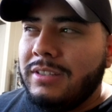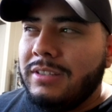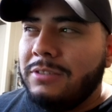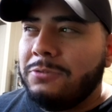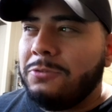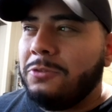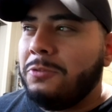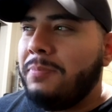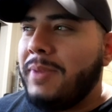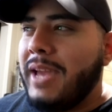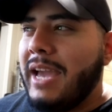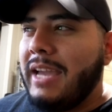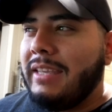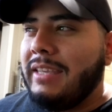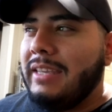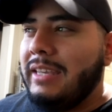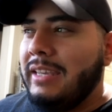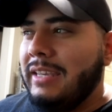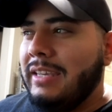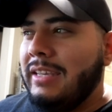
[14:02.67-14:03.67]
This was
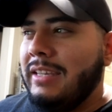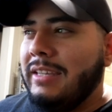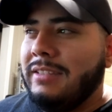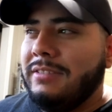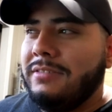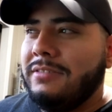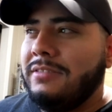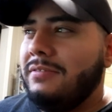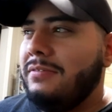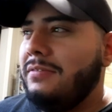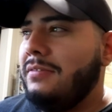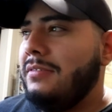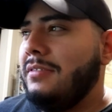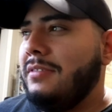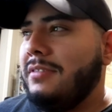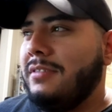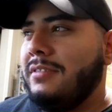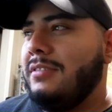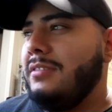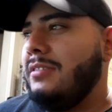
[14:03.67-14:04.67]
back in
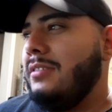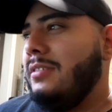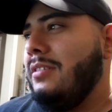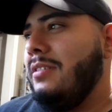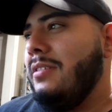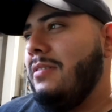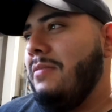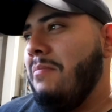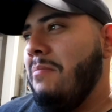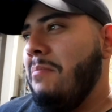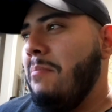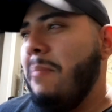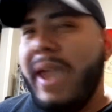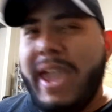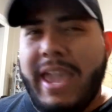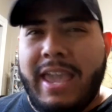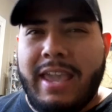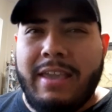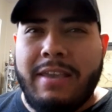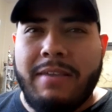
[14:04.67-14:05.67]

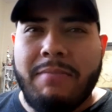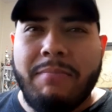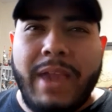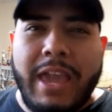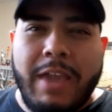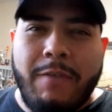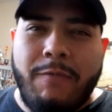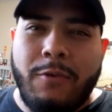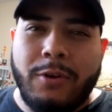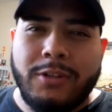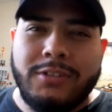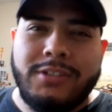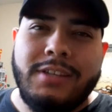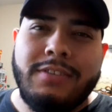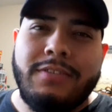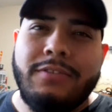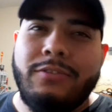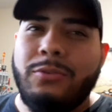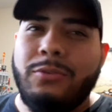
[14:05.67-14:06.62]
May, May 14th of